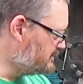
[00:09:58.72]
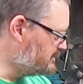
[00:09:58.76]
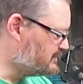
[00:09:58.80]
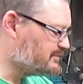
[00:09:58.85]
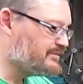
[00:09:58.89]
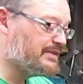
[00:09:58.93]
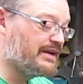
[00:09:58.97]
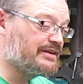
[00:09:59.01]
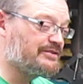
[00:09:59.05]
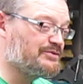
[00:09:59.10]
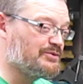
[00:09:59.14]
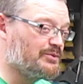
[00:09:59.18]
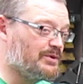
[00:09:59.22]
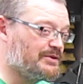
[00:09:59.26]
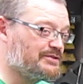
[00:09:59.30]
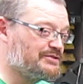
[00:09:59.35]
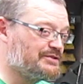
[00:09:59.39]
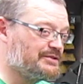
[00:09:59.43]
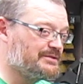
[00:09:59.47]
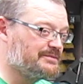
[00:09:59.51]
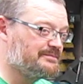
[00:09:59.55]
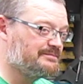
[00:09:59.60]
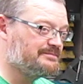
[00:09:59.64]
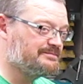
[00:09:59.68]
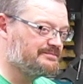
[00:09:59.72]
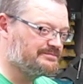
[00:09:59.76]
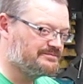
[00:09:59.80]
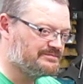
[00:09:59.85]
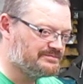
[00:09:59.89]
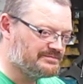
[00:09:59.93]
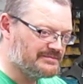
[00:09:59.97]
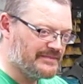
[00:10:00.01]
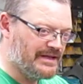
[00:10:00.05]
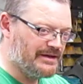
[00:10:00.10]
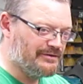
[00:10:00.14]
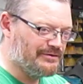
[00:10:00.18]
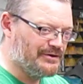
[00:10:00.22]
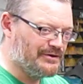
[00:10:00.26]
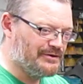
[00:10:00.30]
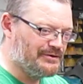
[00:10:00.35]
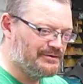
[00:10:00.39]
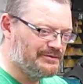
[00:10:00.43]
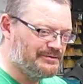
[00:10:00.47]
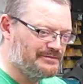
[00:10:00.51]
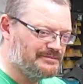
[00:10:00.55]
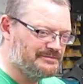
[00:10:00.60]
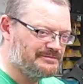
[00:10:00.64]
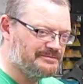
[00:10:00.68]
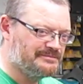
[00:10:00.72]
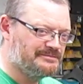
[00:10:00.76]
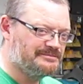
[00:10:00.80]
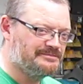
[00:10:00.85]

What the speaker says: thanks for watching. Have a good one.